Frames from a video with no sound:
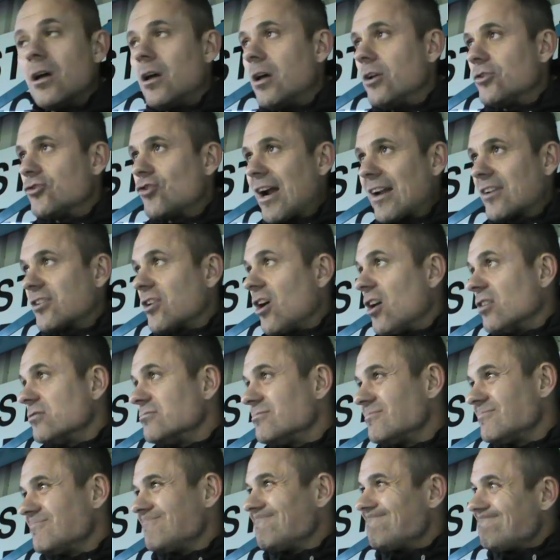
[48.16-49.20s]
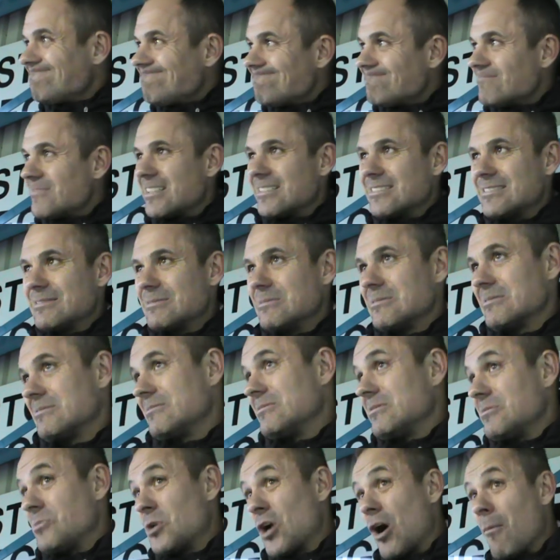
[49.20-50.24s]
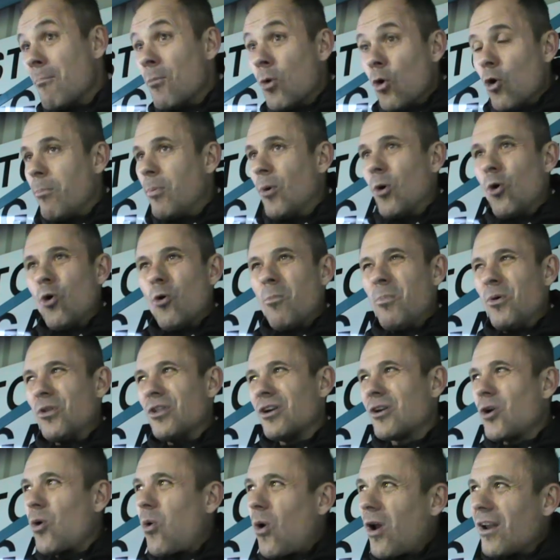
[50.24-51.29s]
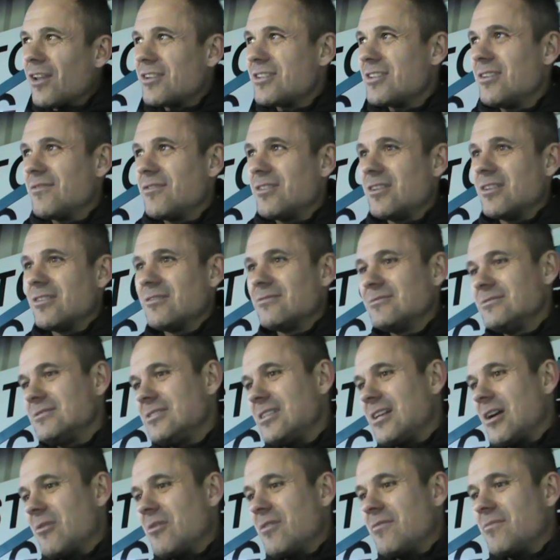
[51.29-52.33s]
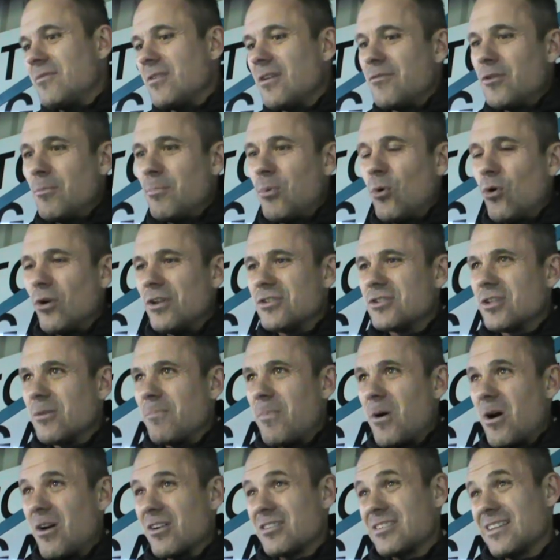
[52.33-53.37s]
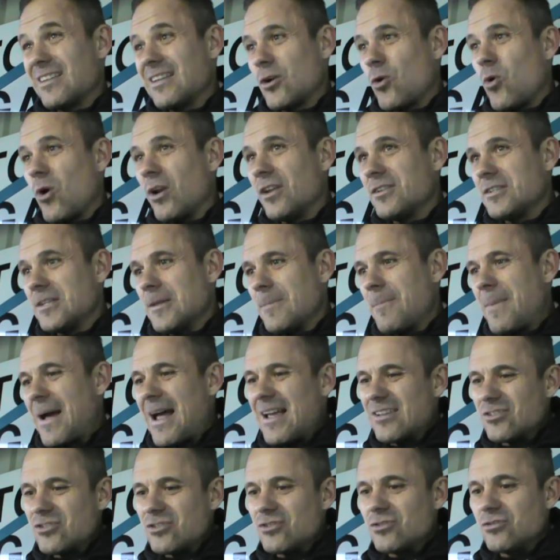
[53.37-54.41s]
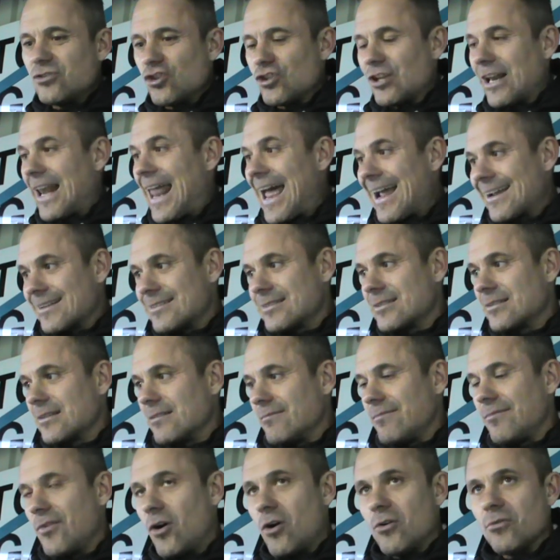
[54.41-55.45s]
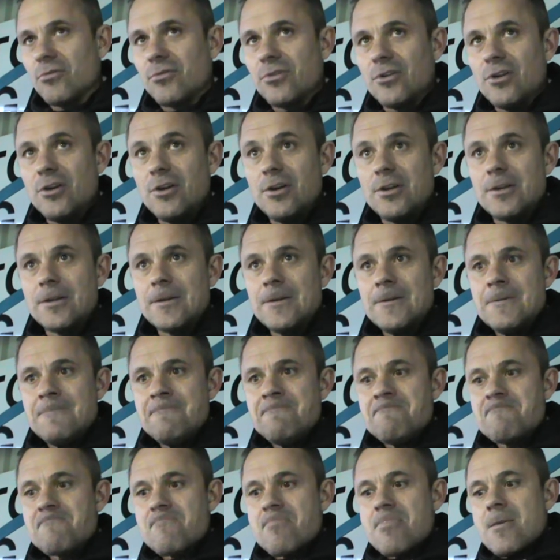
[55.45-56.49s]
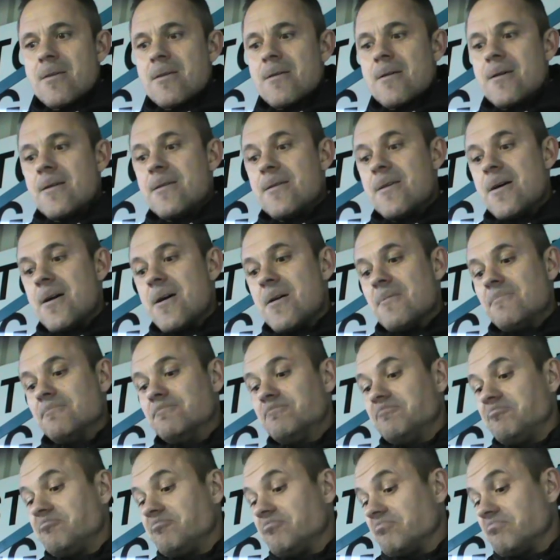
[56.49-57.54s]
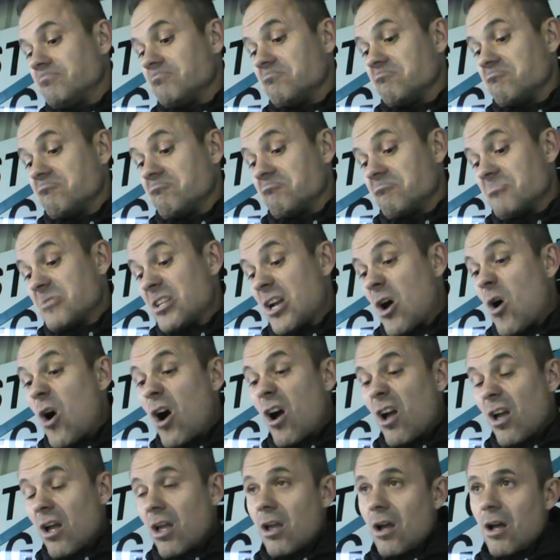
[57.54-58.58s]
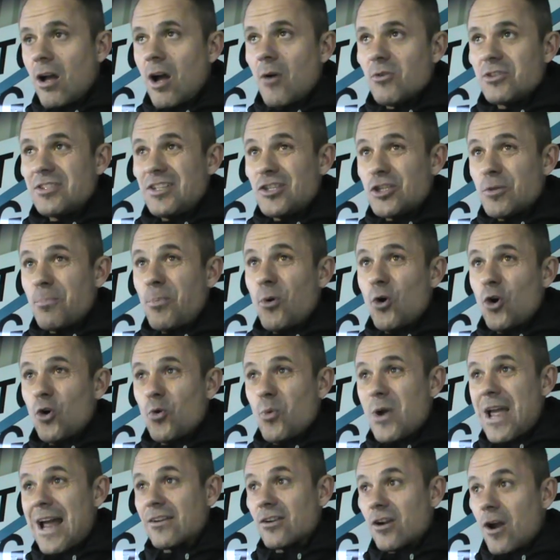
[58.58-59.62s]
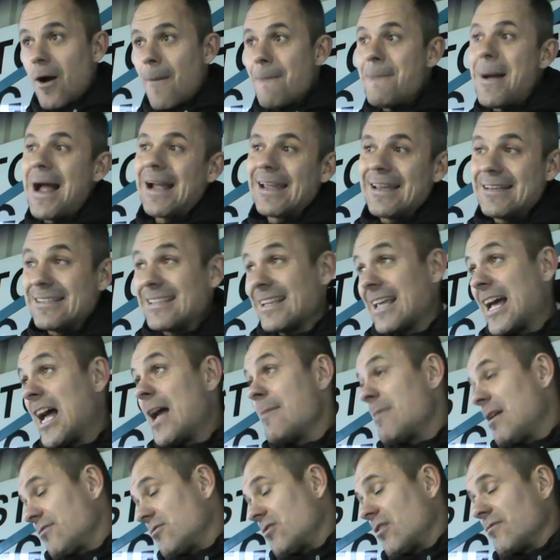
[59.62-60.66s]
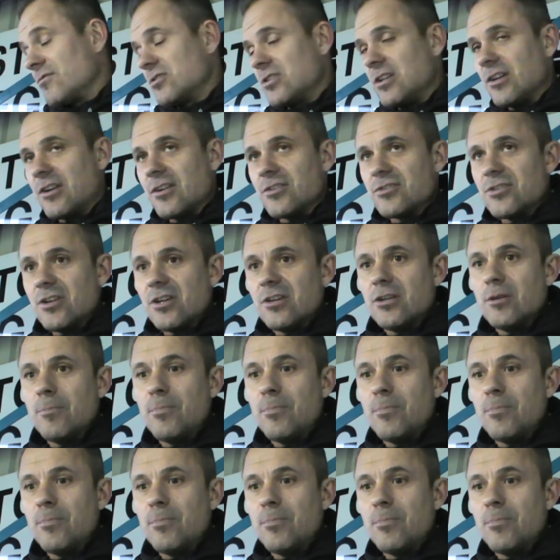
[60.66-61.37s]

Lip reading: dragged on, we got more ball, but the quality of the of the ball into the box and the quality of the pass just lacked. Final third, and I was disappointed we hadn't got back into the game after obviously conceding a